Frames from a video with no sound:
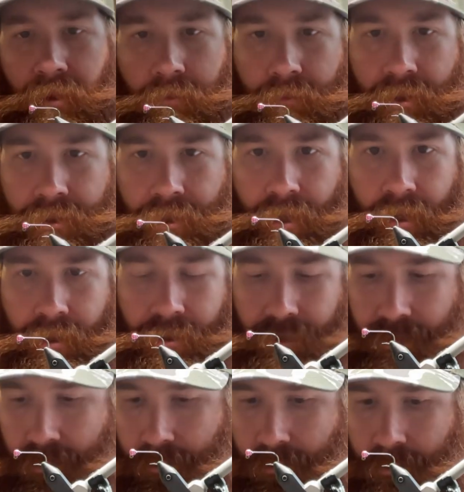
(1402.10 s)
But yeah,
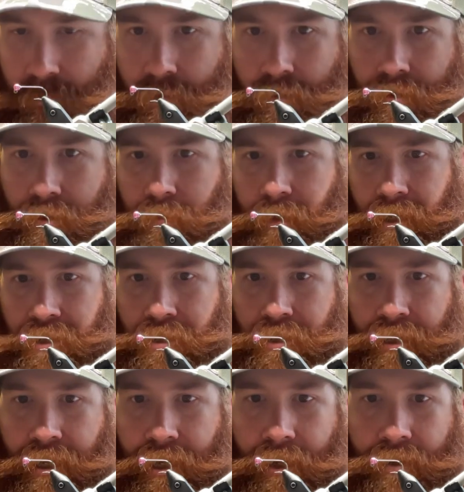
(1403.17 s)
just do it the best
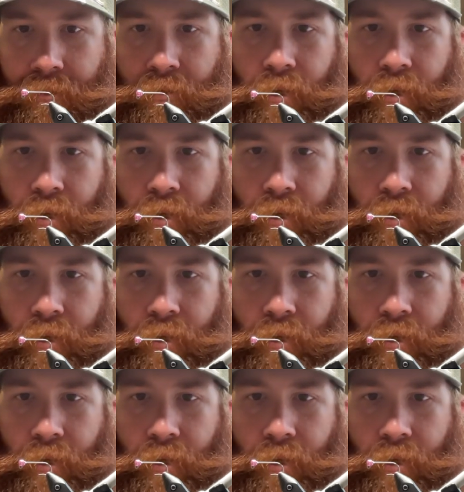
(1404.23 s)
you can.